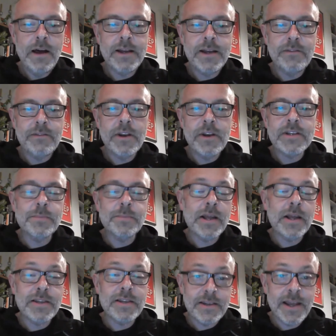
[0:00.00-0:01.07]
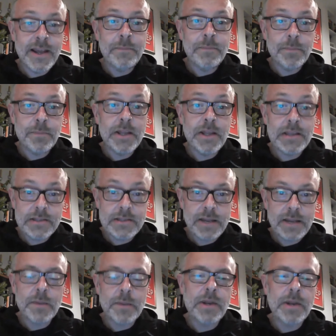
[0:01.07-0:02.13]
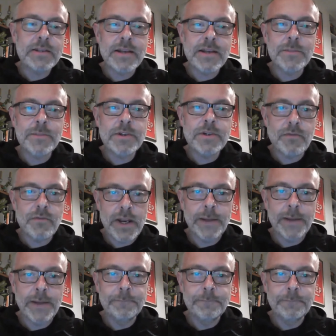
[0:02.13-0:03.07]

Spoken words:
I didn't realize the plant had a name. The plant has a name. The plant's name is Karina.